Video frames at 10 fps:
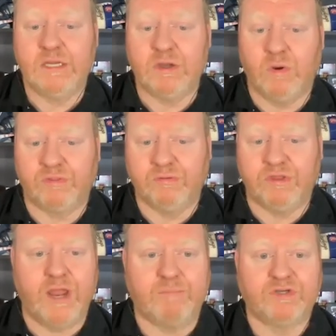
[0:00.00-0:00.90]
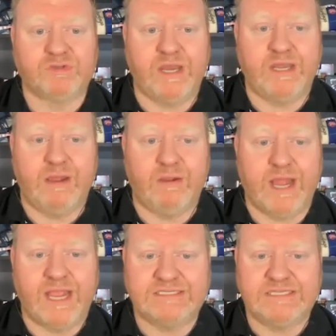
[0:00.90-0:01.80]
going through the numbers right now,
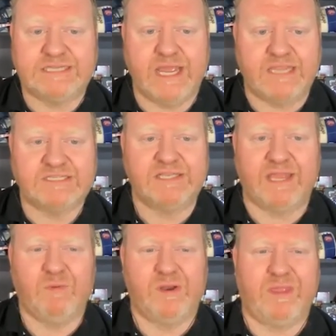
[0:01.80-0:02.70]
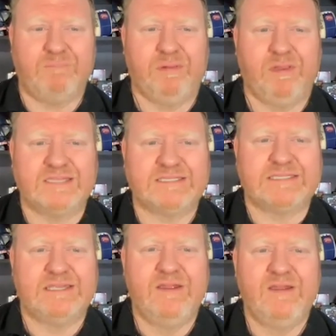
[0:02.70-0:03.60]
guys, these guys, like, what are they, plus